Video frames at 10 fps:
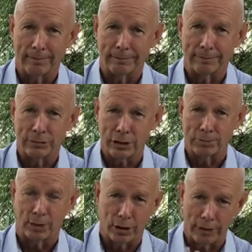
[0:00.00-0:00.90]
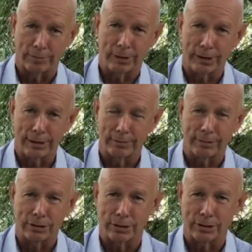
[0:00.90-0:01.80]
Just behind me here
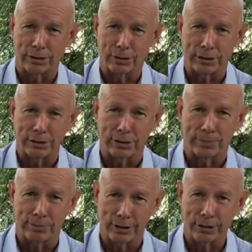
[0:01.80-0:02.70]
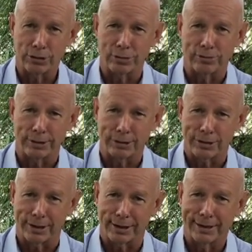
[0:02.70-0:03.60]
is a bridge which
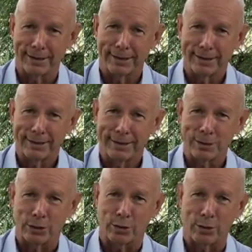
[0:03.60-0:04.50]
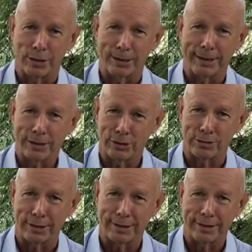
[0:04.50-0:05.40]
has got quite a
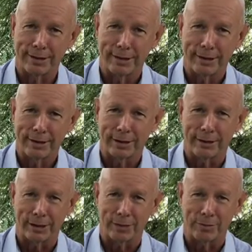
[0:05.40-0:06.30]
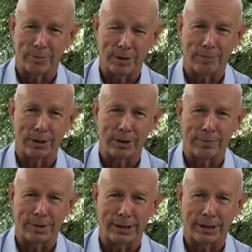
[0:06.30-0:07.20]
history. I can remember
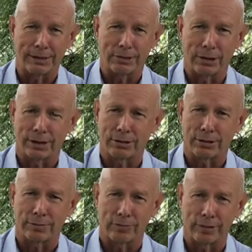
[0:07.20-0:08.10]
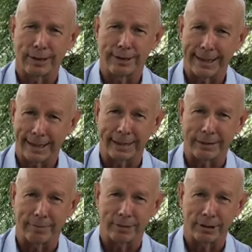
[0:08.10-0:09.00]
being in charge of redecking the
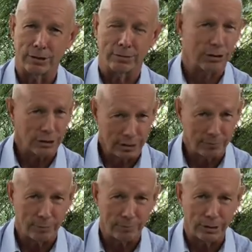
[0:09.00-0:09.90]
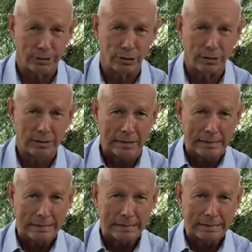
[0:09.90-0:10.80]
bridge. It was a timber bridge
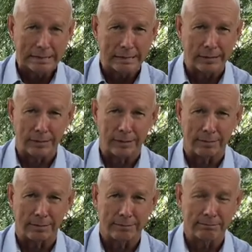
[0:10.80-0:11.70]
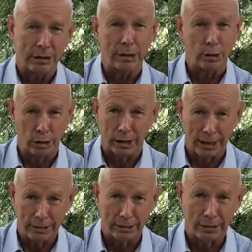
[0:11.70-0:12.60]
in the early
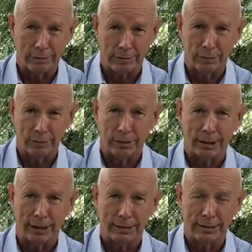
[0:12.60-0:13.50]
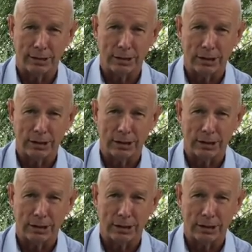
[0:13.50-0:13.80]
80s, the very early 80s.